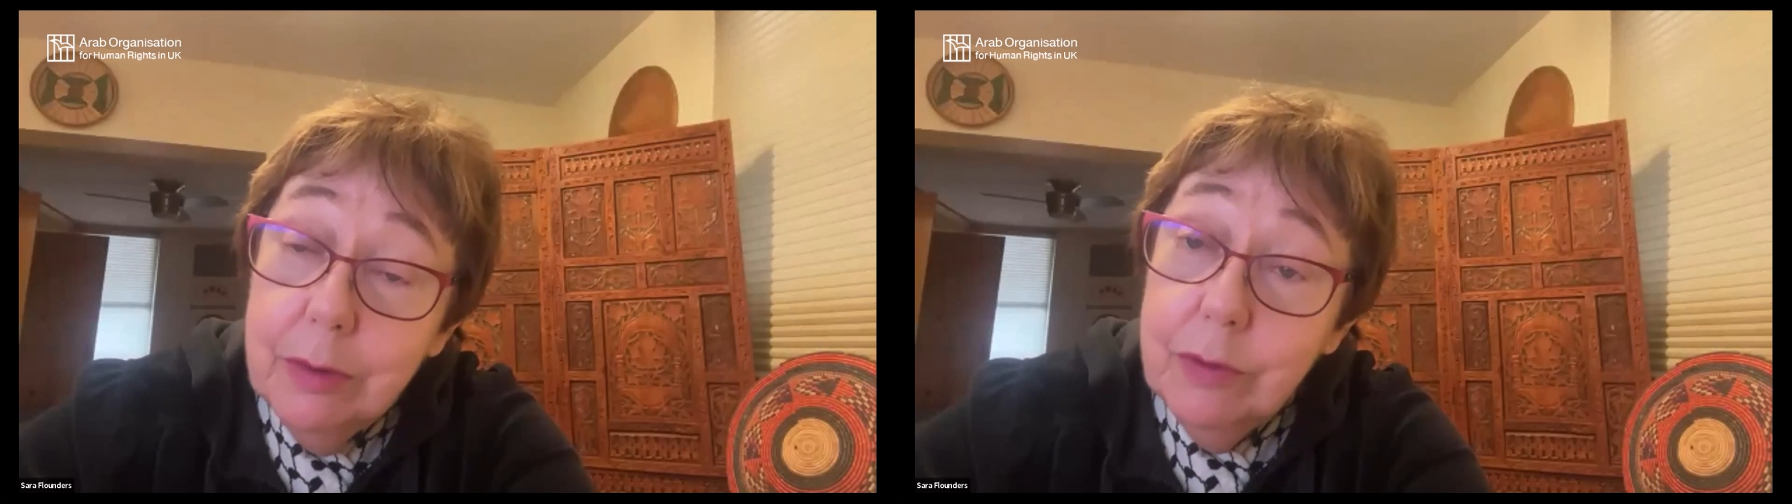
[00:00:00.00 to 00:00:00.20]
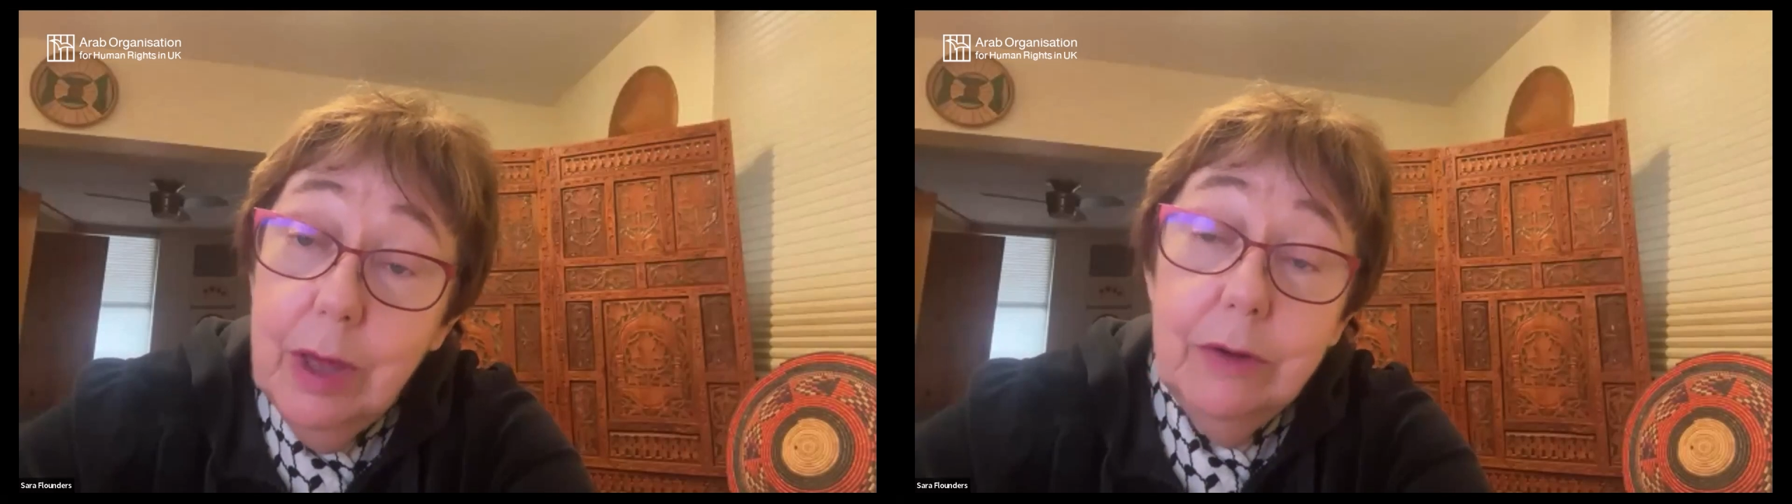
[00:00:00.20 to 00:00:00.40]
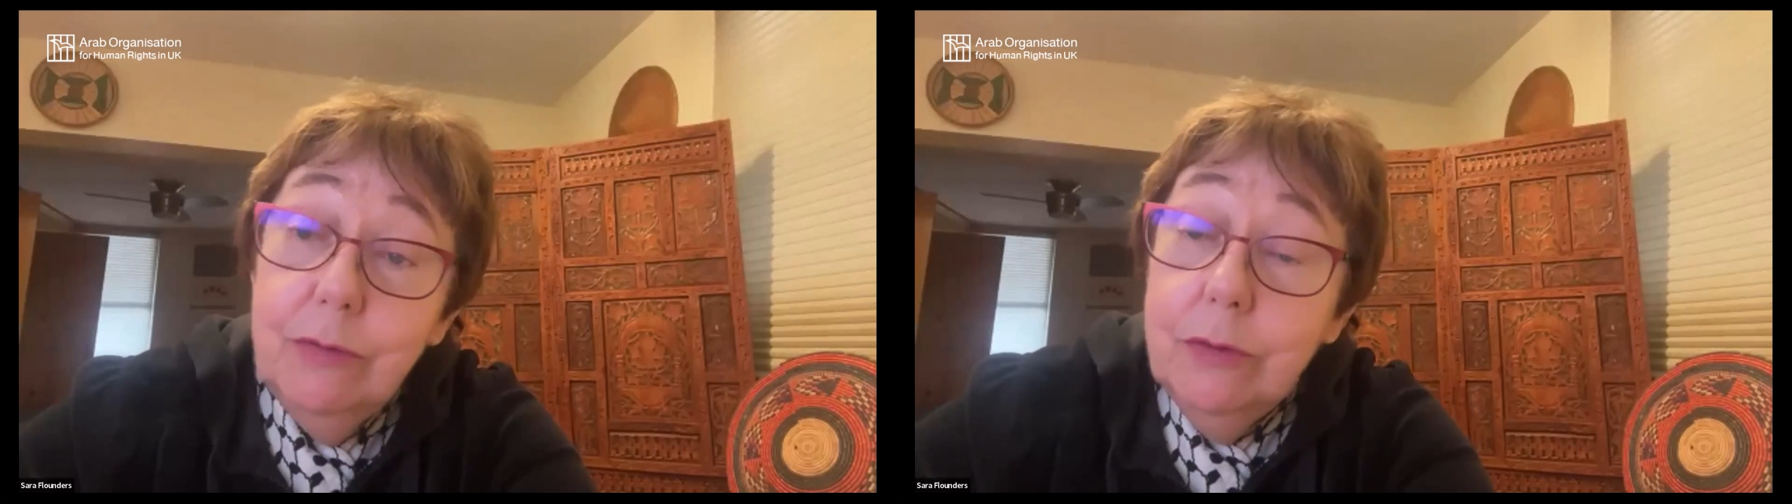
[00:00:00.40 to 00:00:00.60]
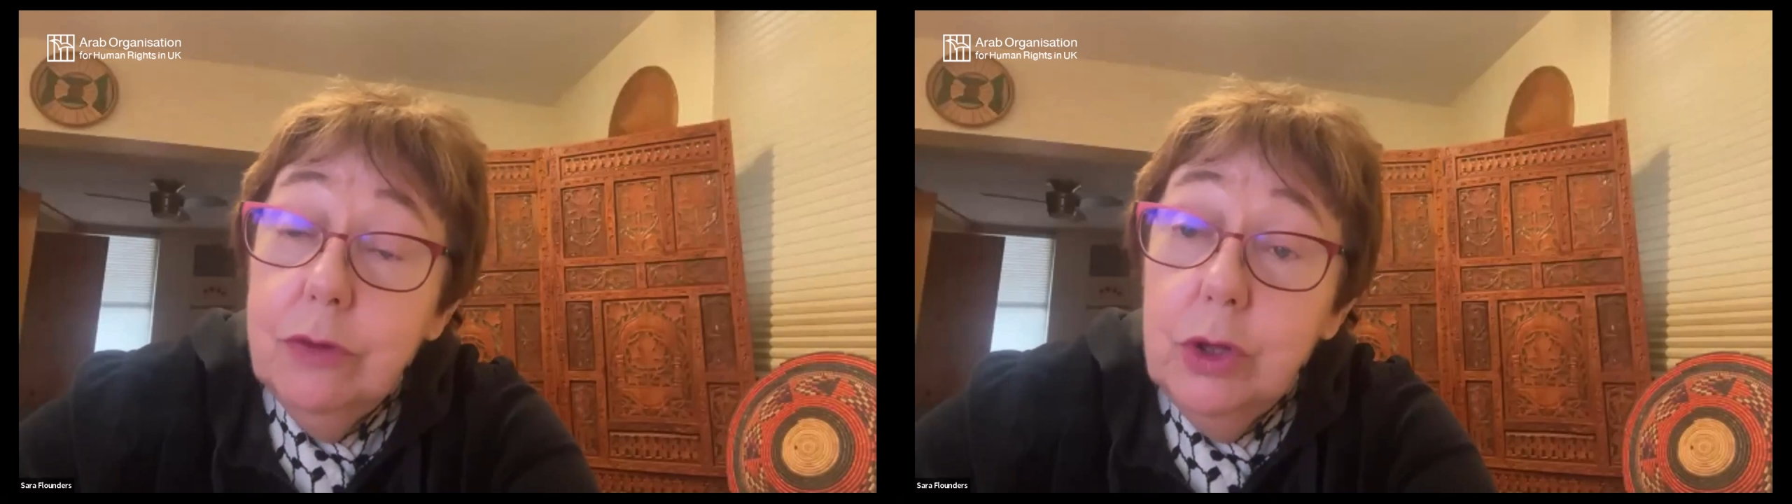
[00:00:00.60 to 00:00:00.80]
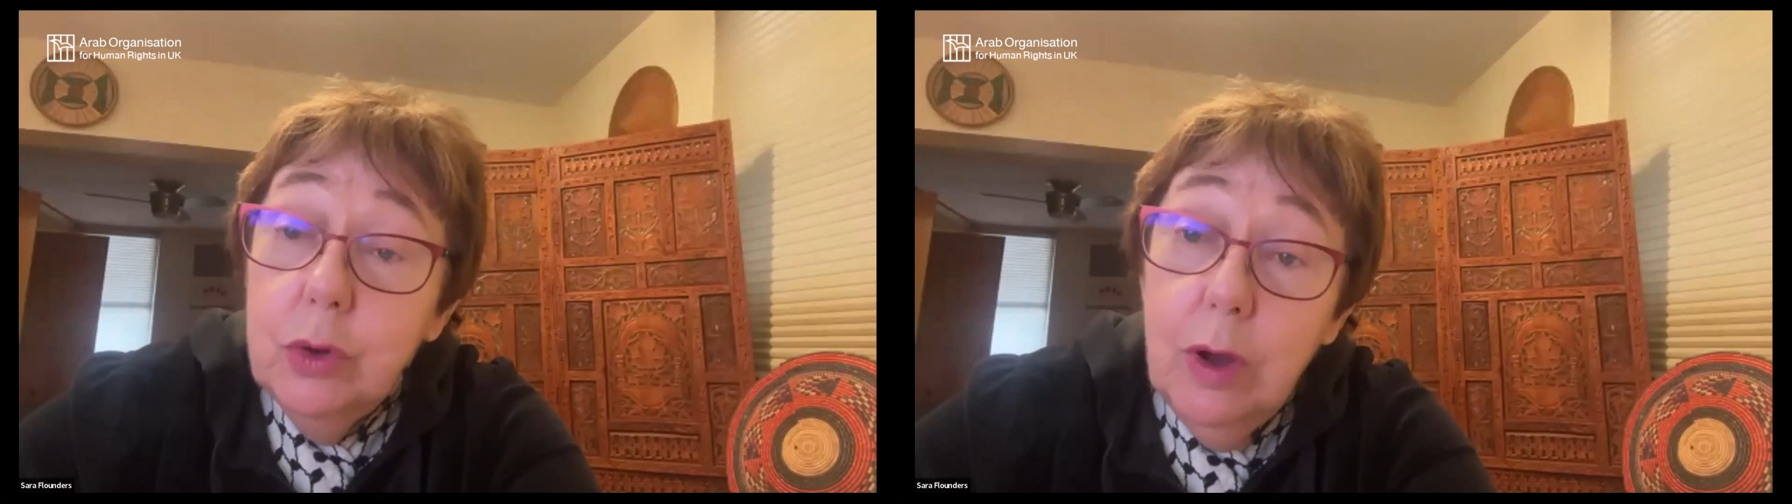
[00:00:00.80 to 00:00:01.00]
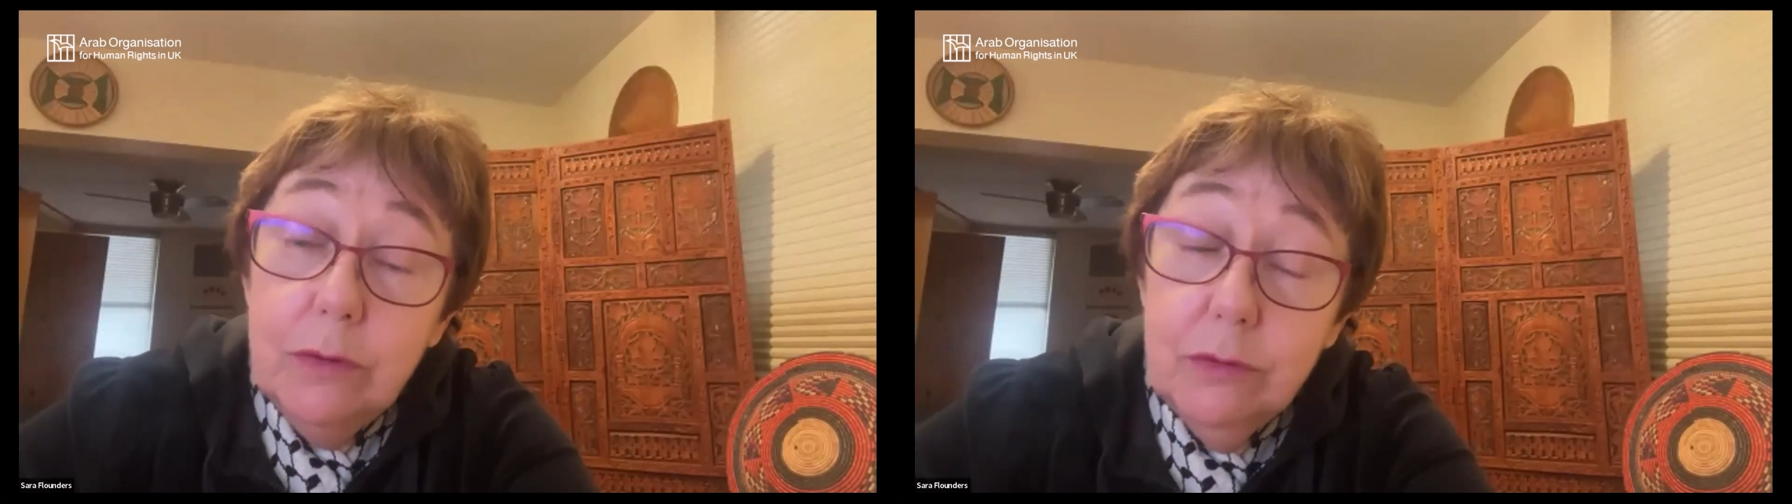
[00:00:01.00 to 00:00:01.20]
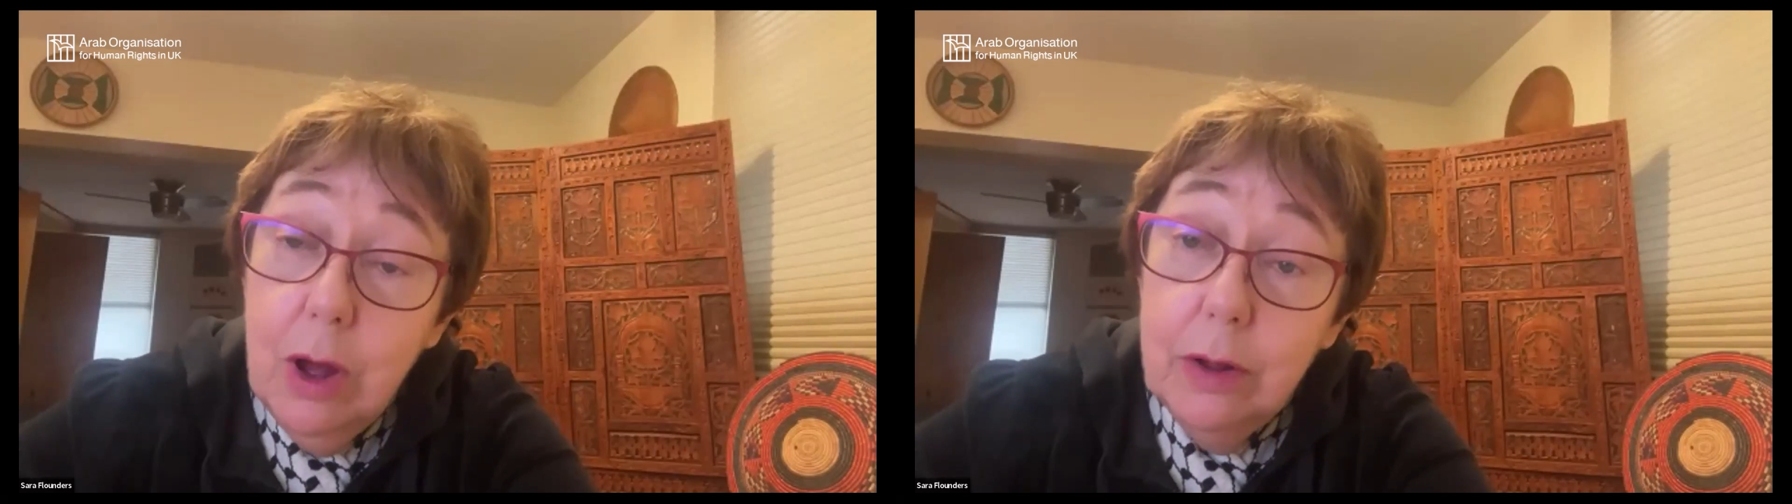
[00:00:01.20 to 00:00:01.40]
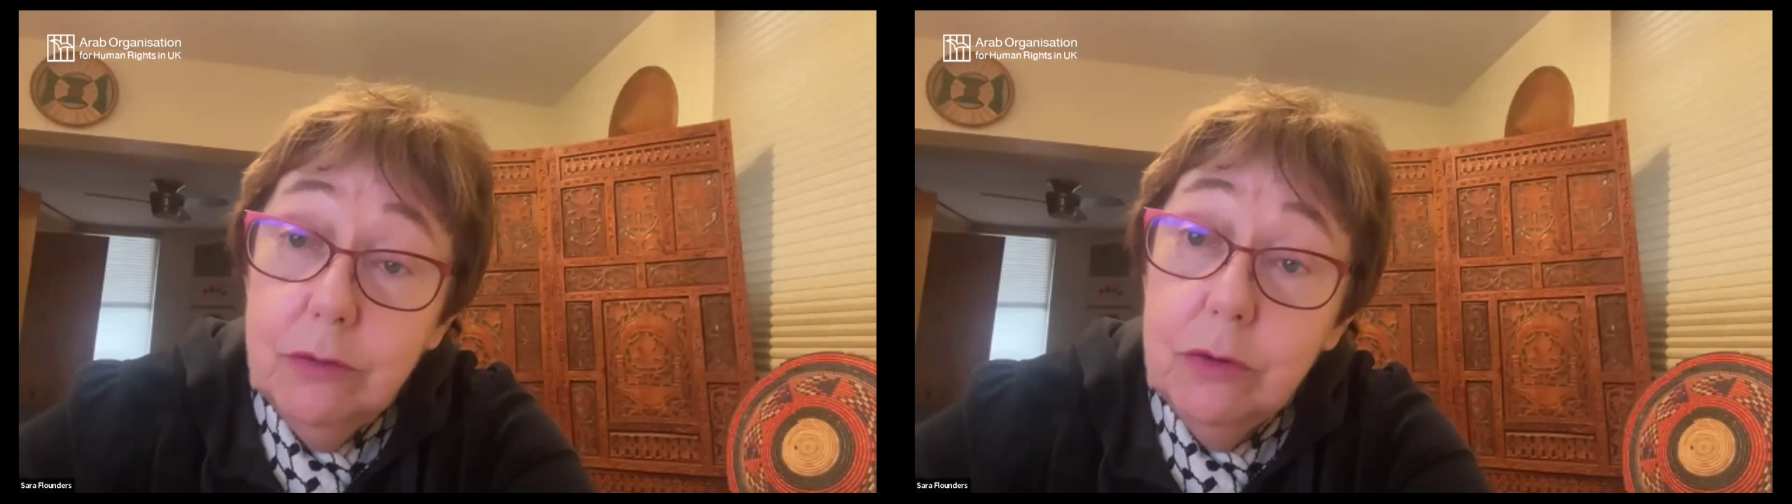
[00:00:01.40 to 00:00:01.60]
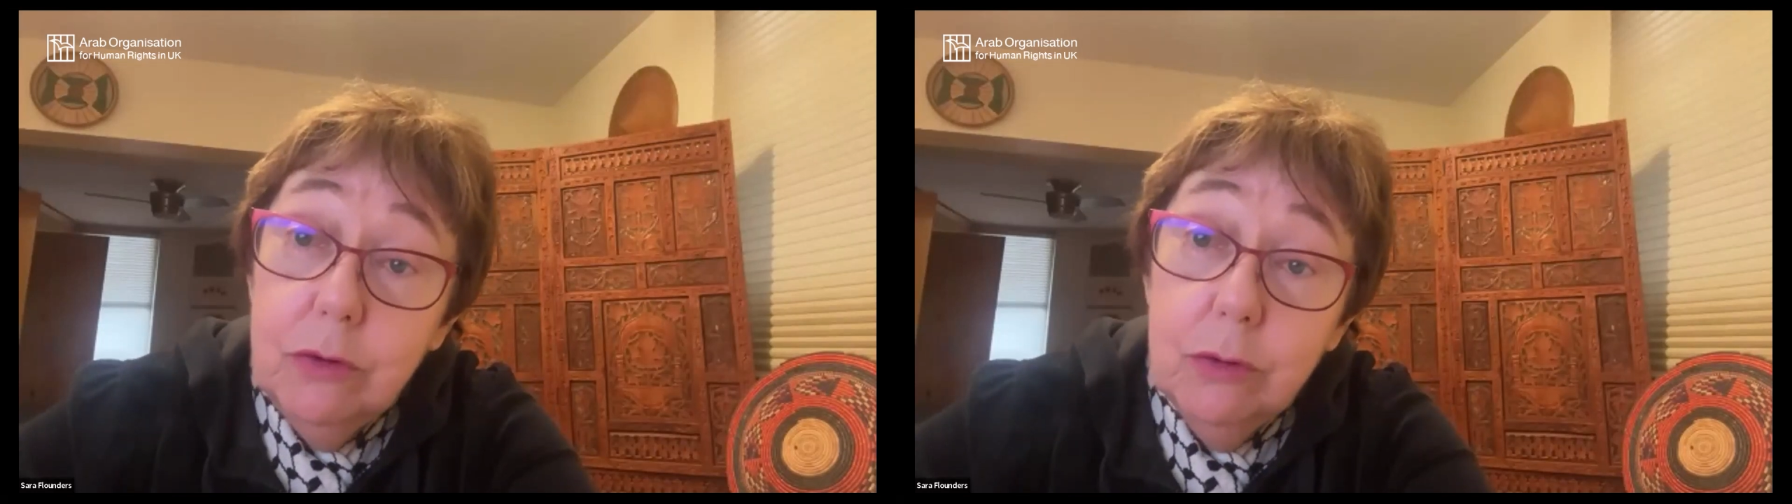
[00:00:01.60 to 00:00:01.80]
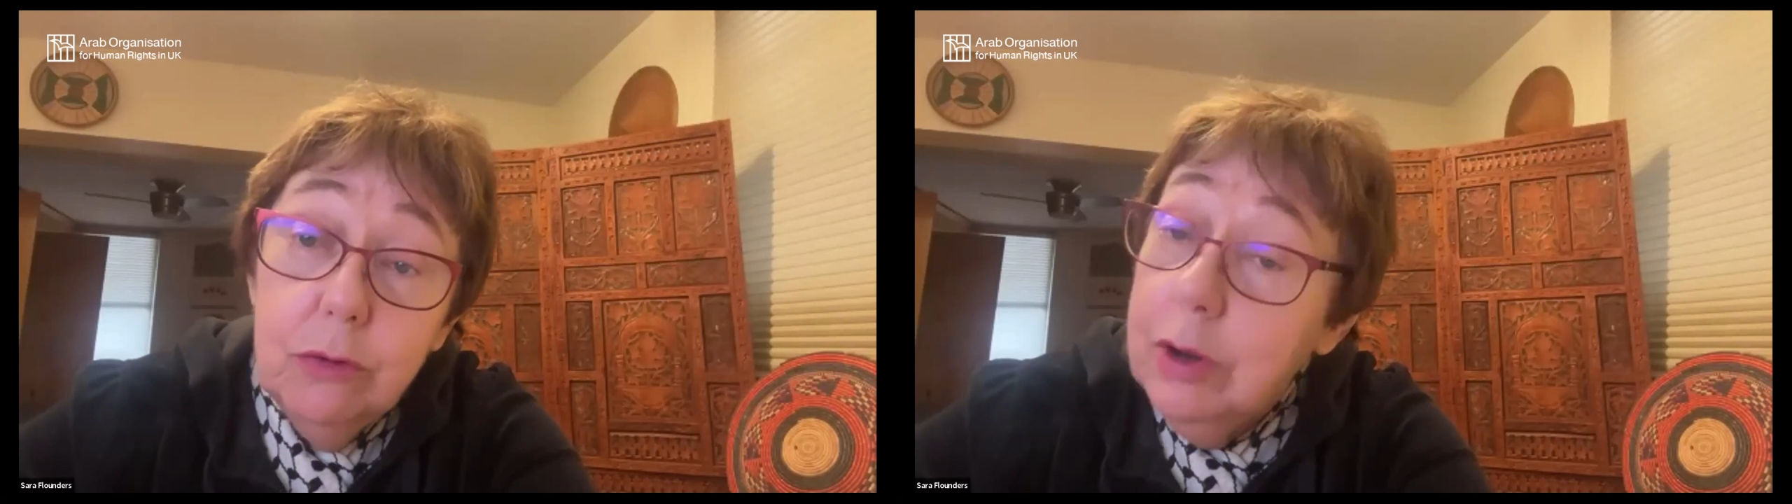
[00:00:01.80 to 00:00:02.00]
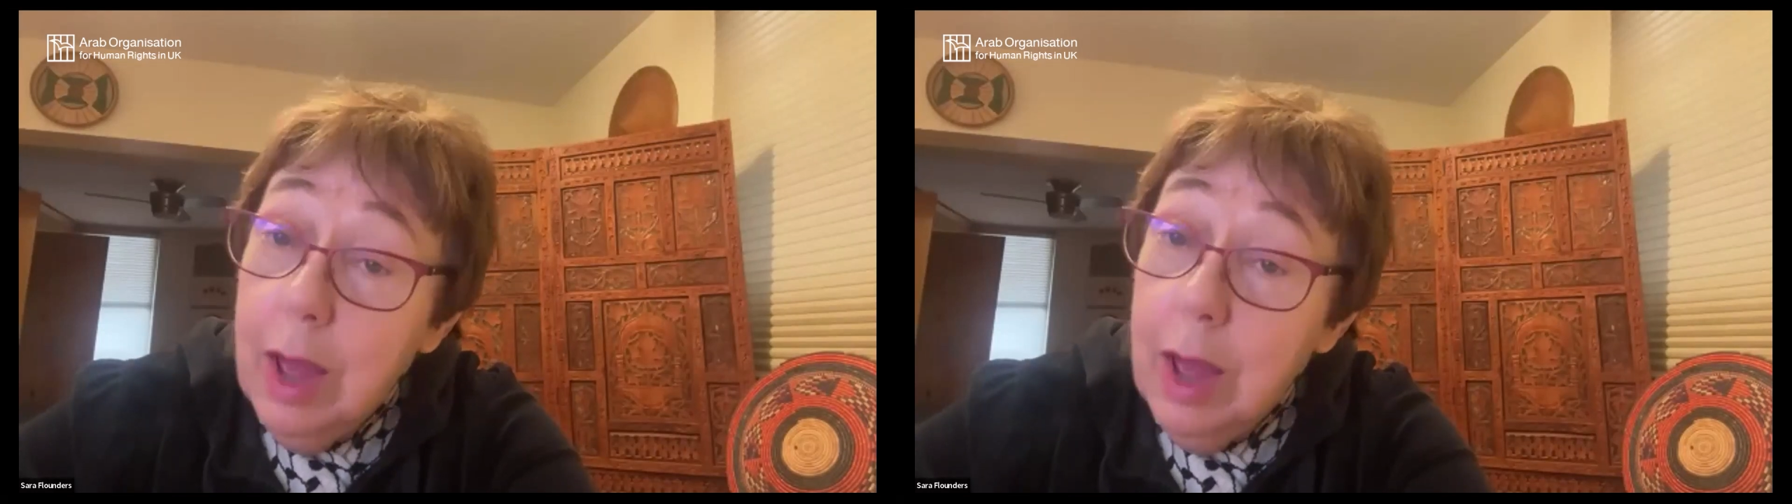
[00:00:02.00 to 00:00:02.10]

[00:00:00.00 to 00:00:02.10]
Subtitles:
that even the US Constitution,